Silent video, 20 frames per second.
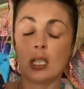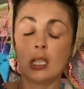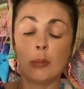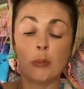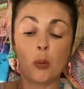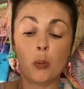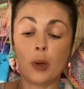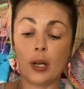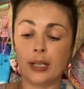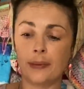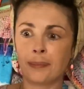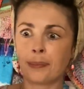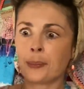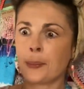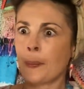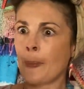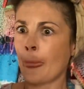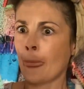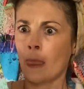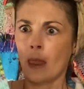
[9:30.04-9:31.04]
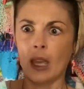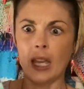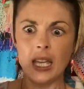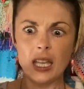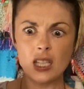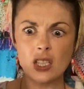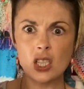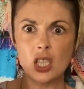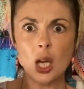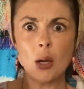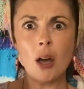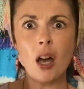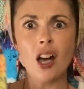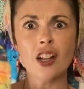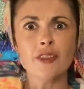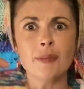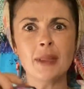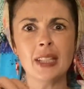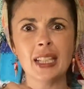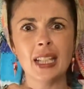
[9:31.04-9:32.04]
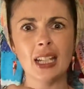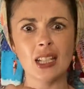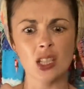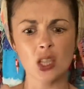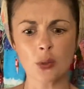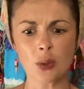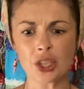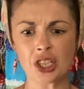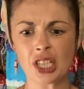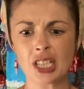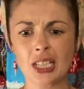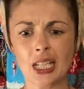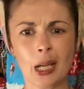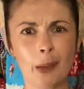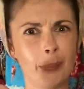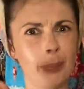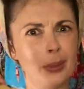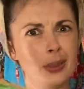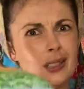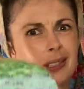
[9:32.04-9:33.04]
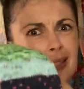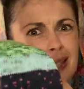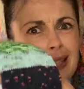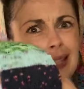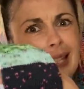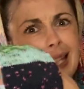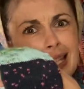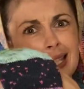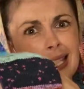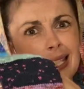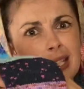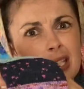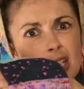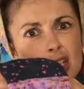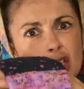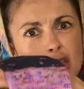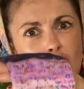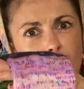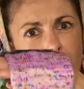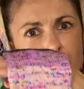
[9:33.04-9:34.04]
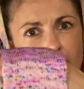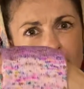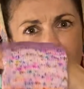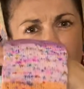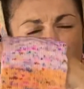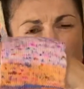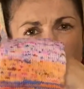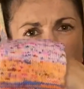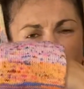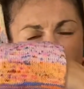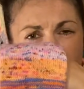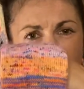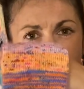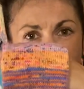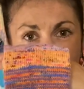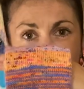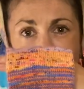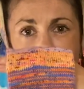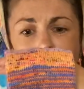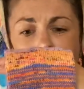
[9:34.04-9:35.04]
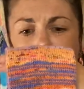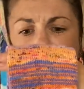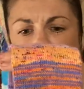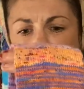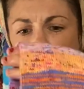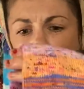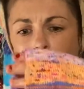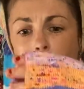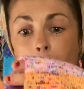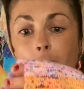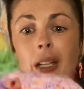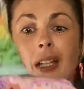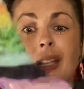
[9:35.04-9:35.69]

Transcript: number one, it is so hard for me to get squishy samples knitted to show you of all the colours in the shop.